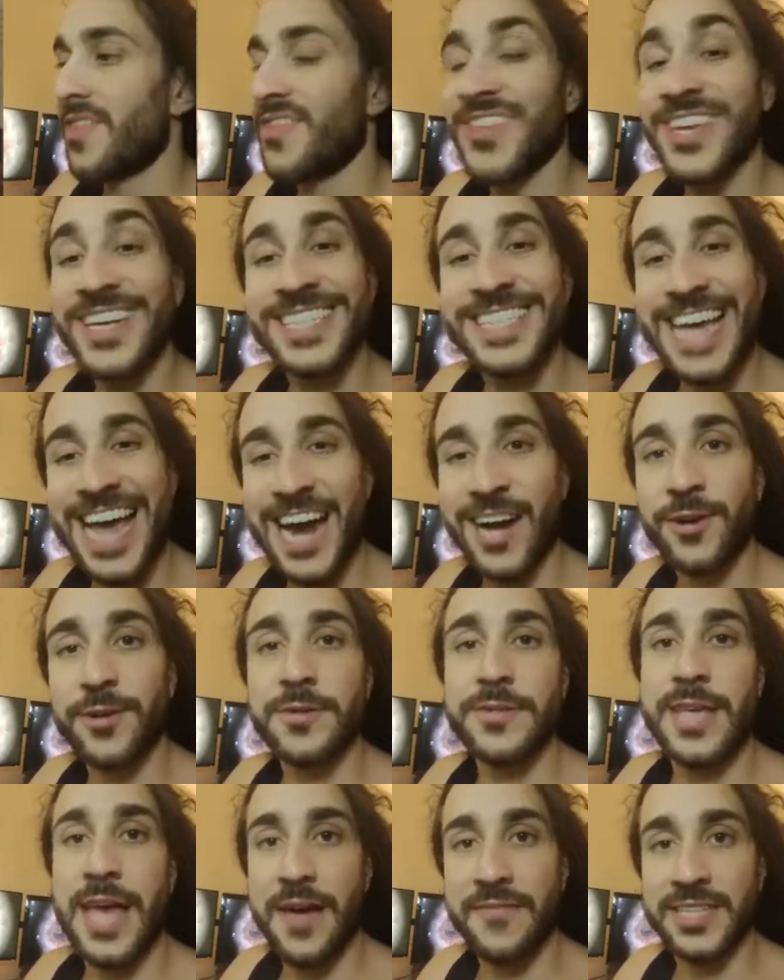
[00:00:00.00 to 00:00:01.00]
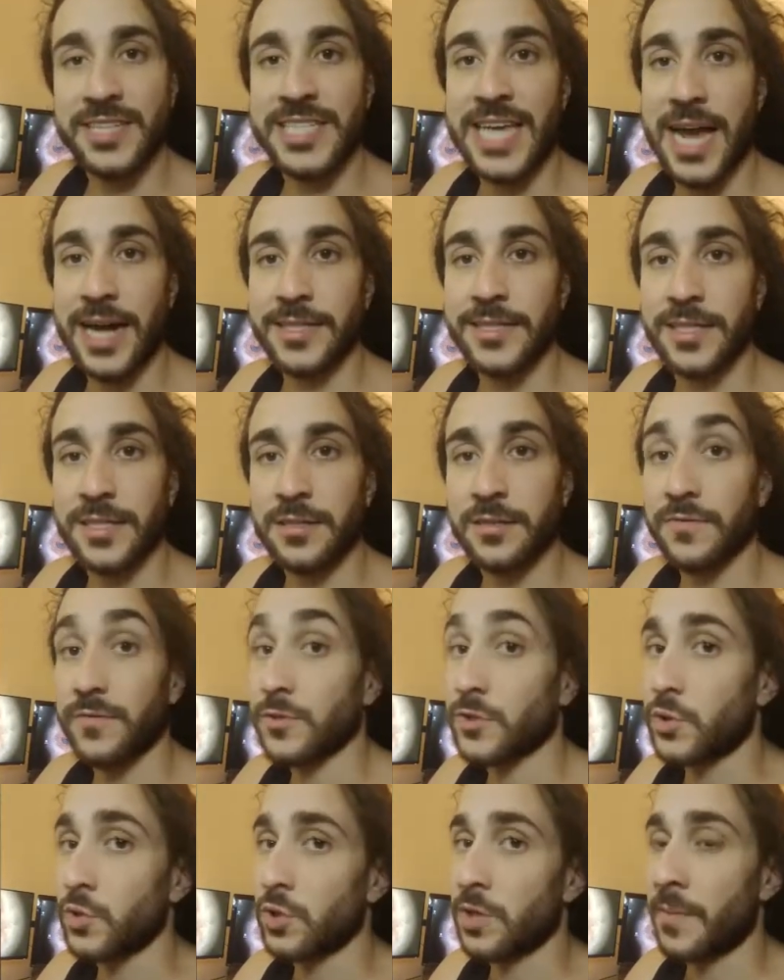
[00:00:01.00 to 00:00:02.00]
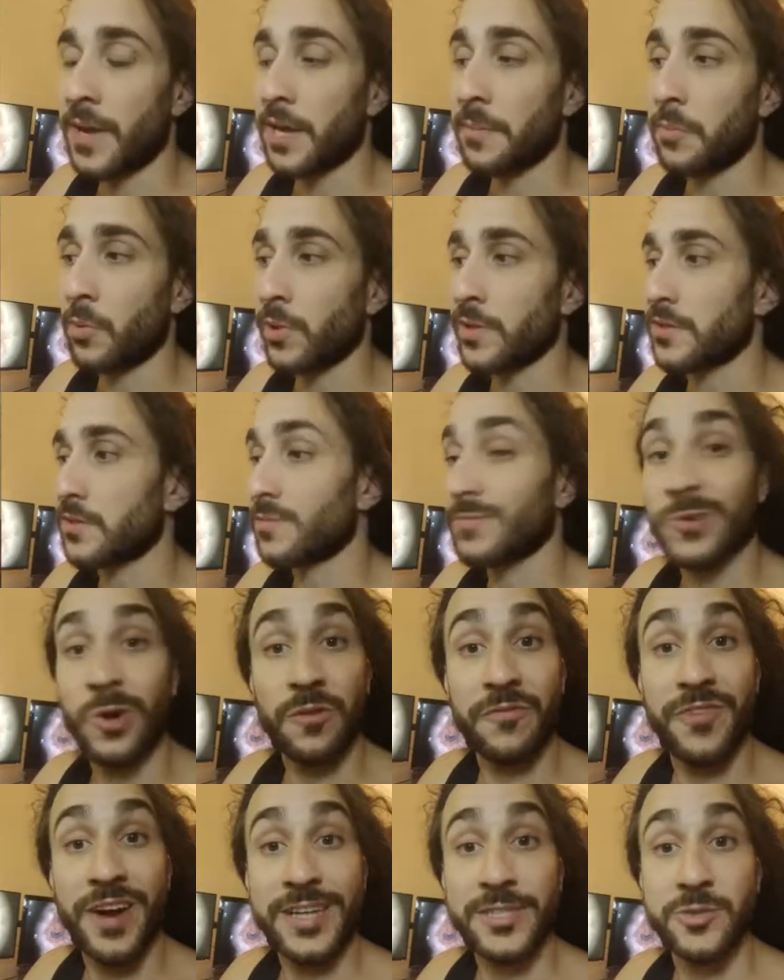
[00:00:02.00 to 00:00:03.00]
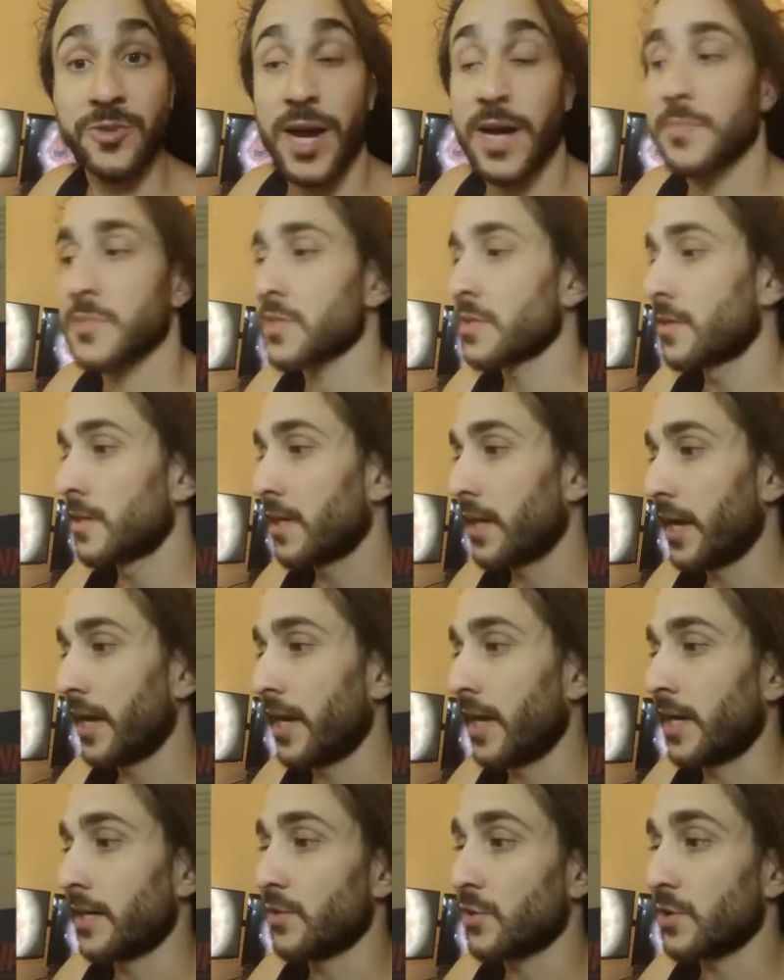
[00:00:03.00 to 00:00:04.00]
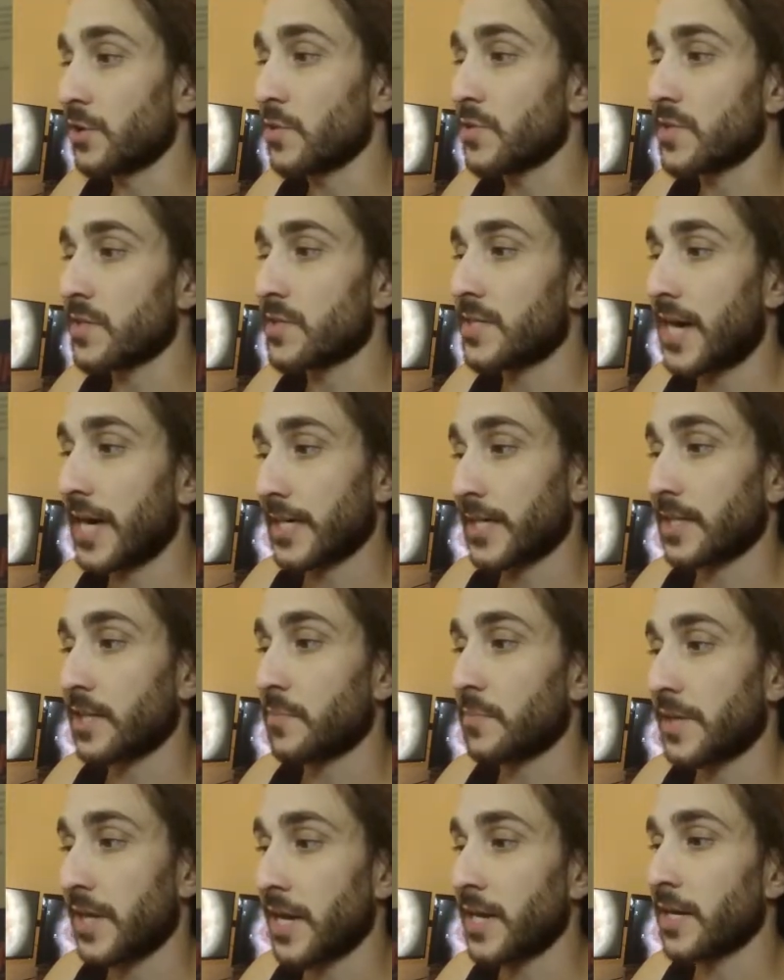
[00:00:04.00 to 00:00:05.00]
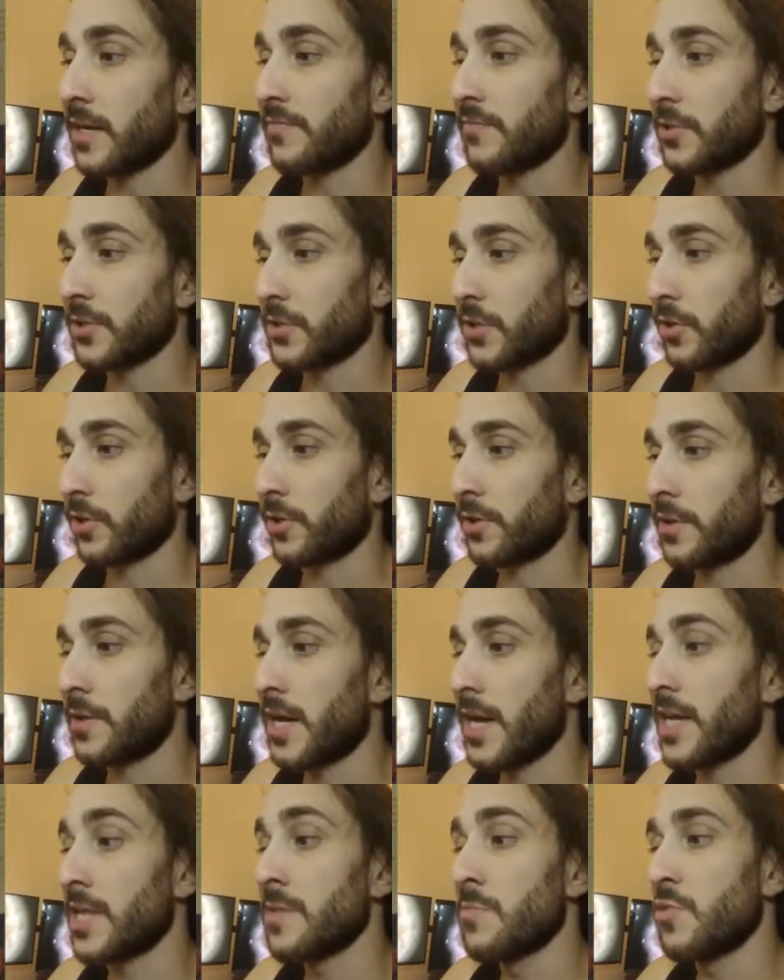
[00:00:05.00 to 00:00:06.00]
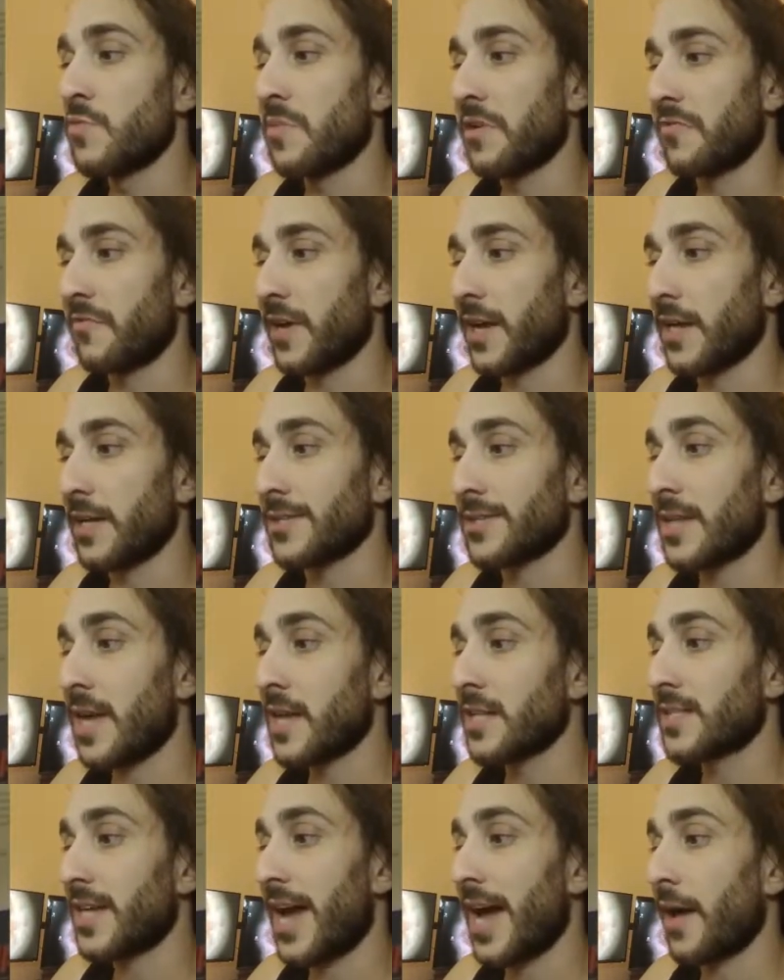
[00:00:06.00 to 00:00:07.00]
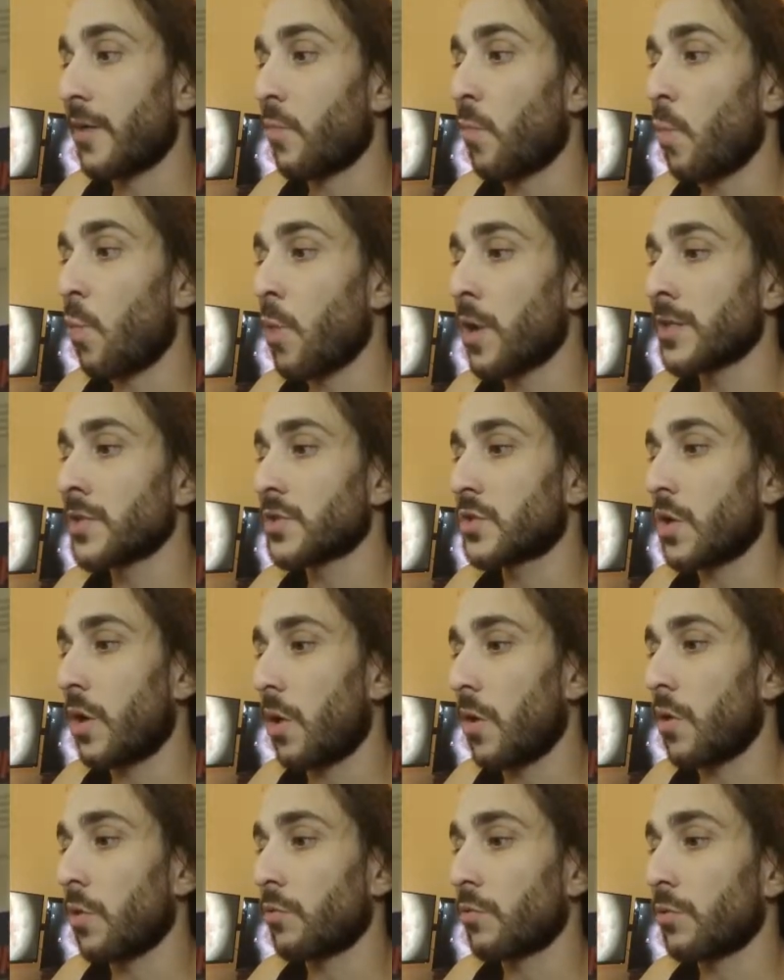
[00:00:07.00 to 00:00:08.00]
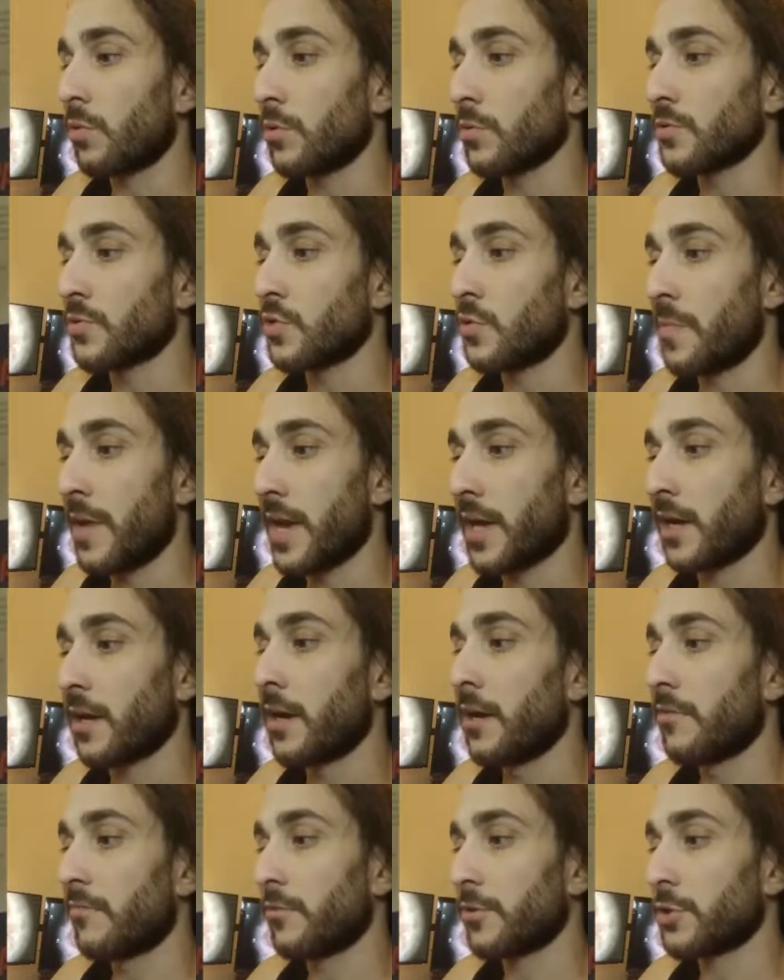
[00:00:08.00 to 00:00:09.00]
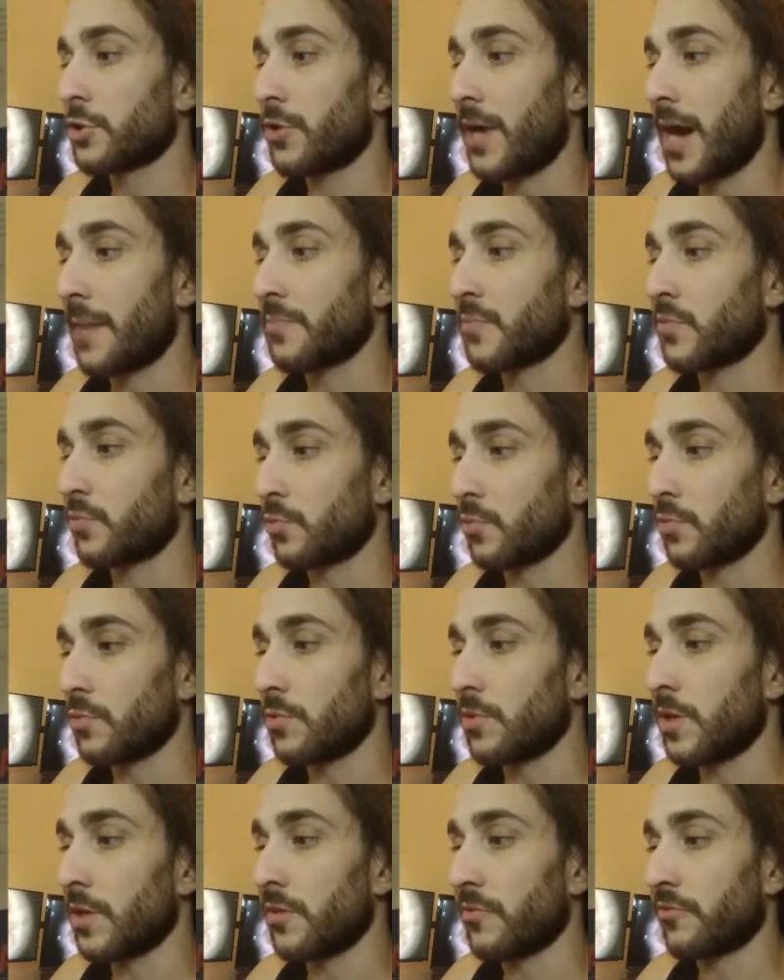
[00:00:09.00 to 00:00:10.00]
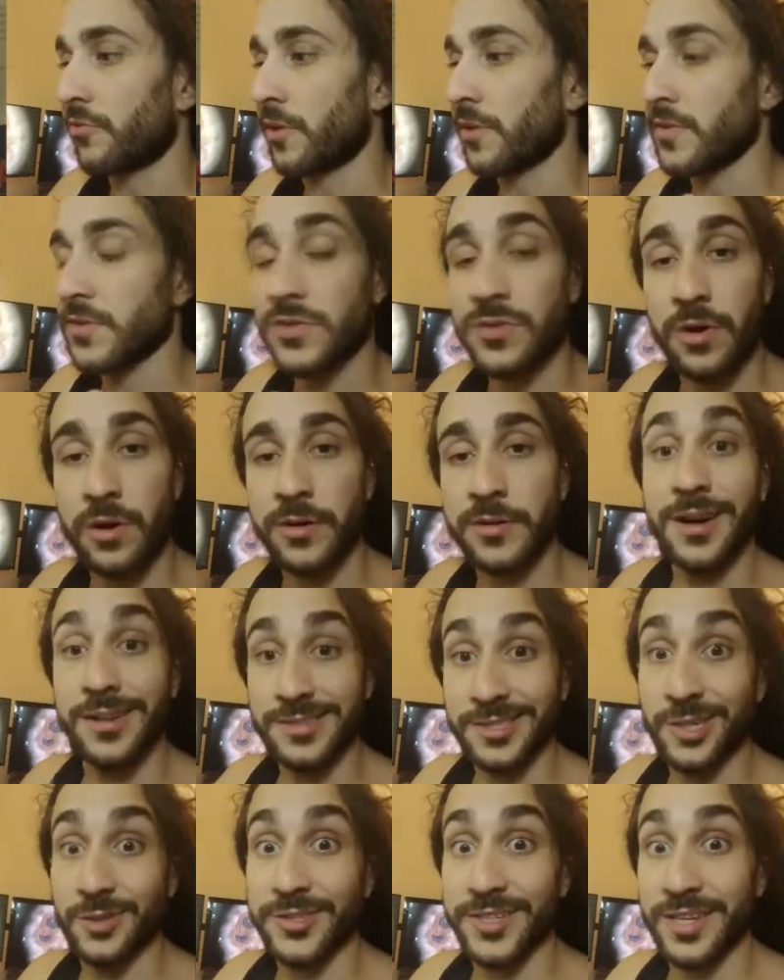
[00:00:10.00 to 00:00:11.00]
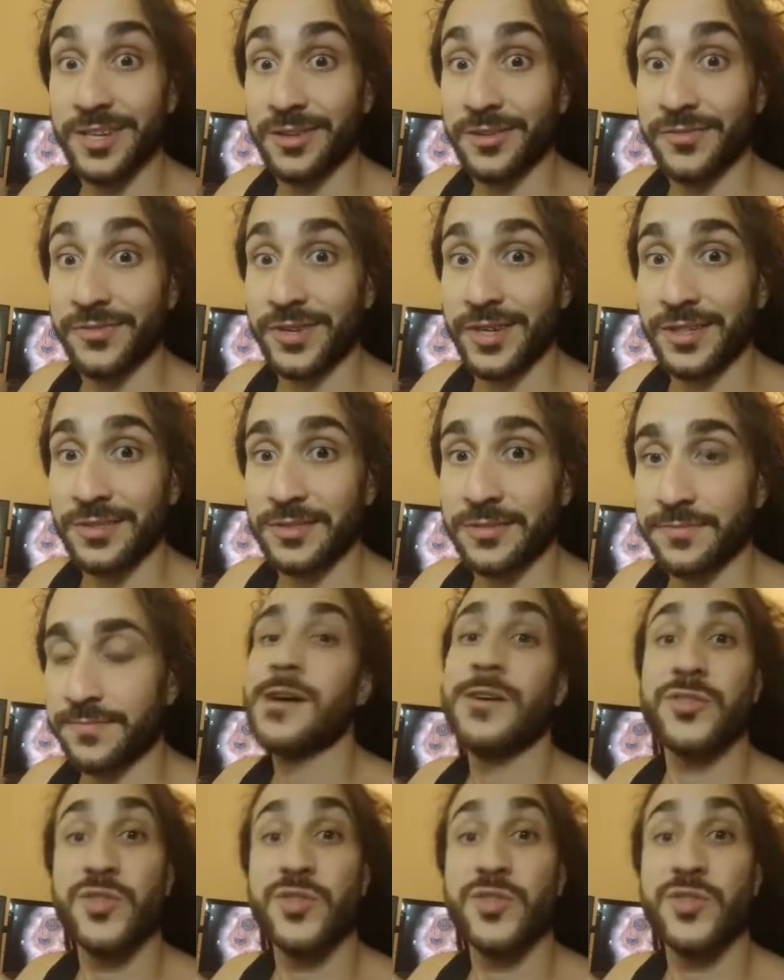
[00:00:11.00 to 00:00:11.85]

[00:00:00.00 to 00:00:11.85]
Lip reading: The attackers have a tactic for 2 command points called Find Traps, and you can use this tactic at the beginning of your turn in the movement phase to add 1 to all rolls you make for trapped rule on the front of this card until the end of the phase.